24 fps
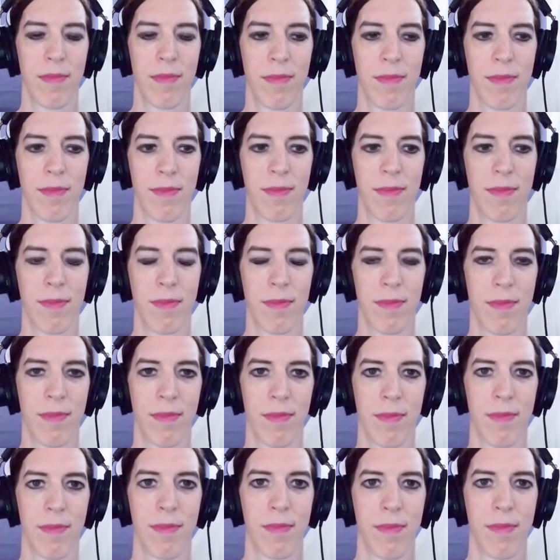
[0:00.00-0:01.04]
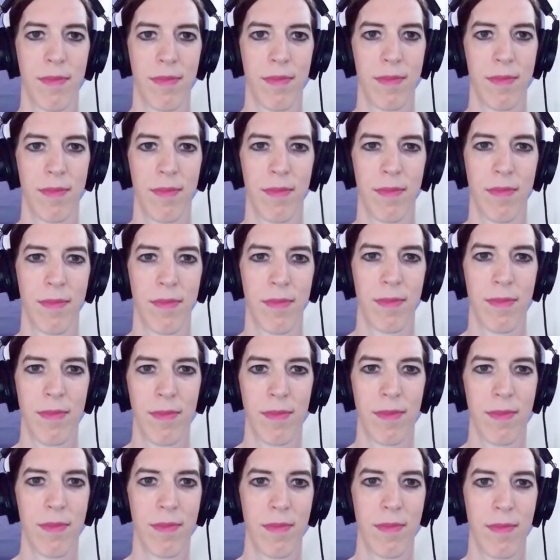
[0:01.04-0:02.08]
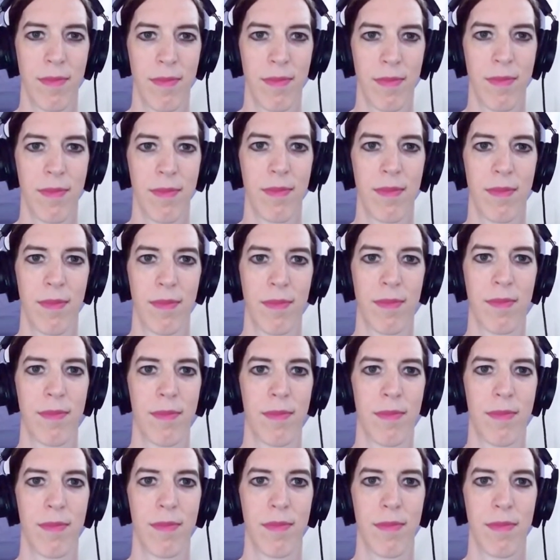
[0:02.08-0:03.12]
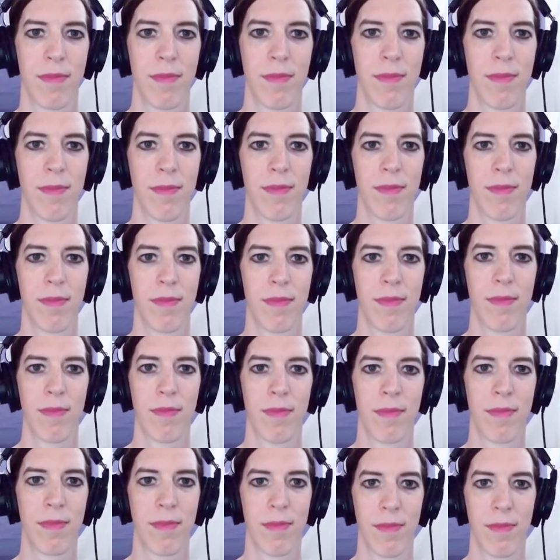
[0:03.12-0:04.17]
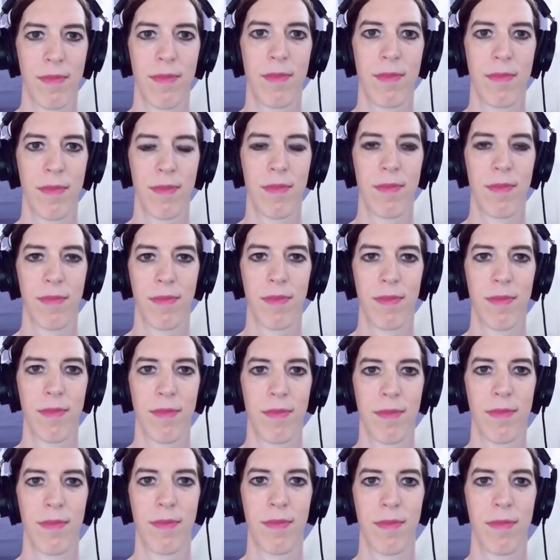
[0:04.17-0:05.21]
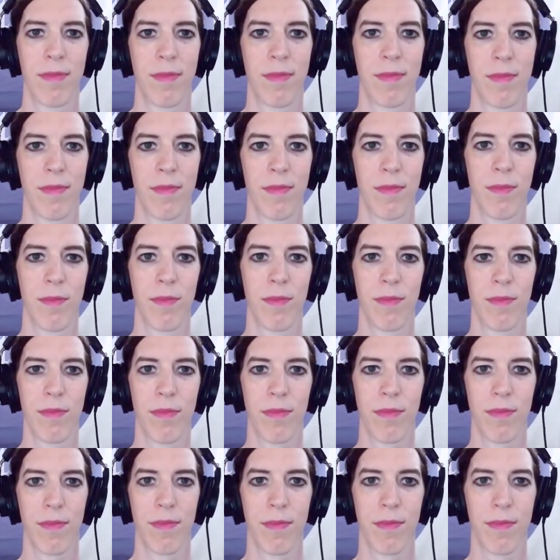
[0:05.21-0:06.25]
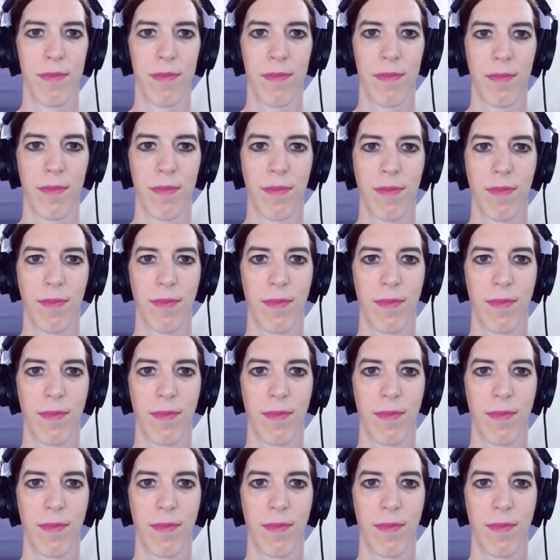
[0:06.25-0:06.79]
(not speaking)